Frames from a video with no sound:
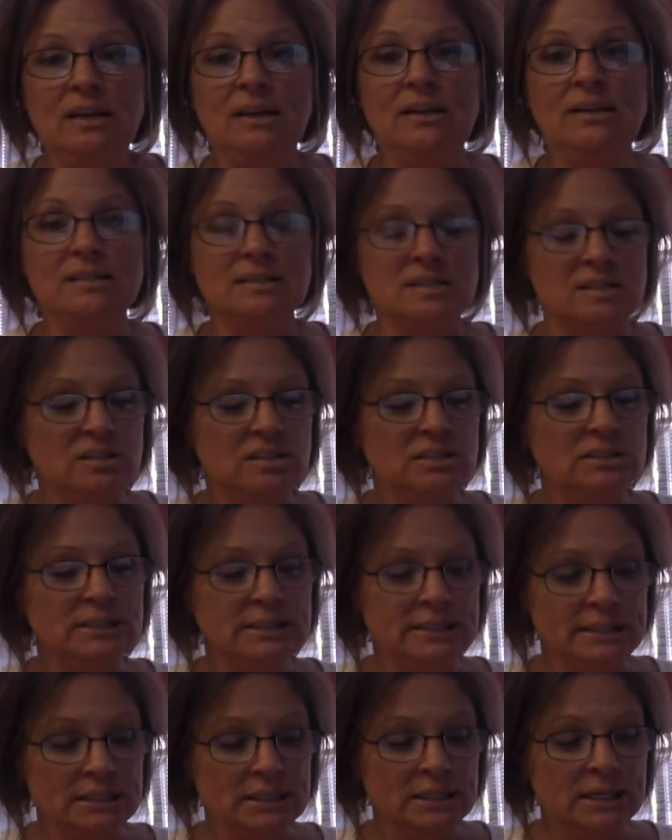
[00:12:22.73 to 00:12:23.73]
it is
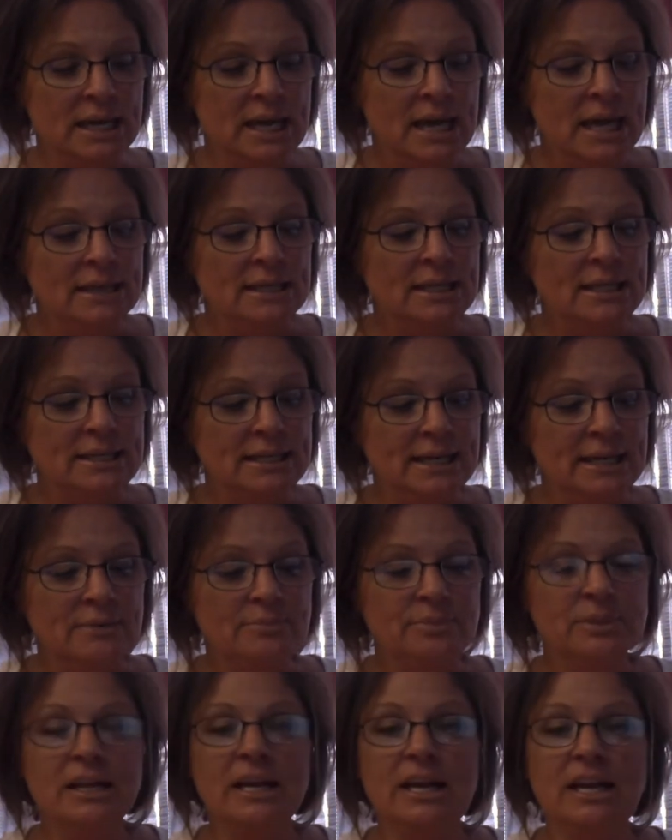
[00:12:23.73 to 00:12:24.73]
clear that the
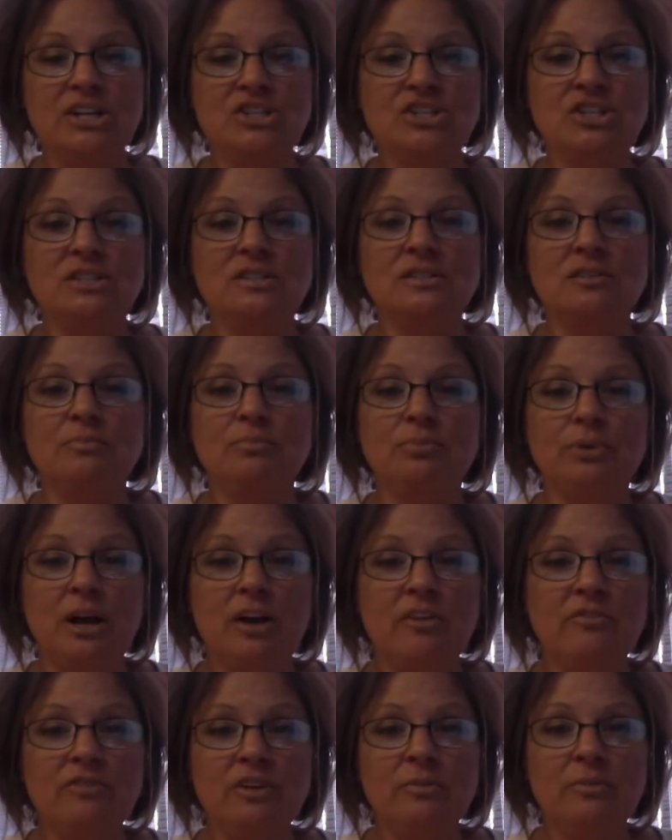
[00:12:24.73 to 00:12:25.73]
implications of
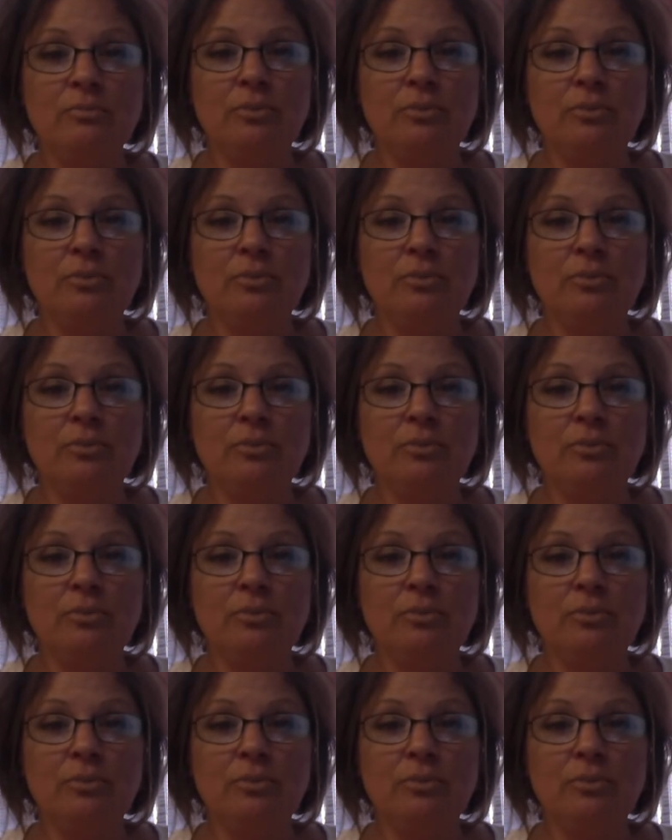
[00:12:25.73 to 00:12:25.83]
Brown v.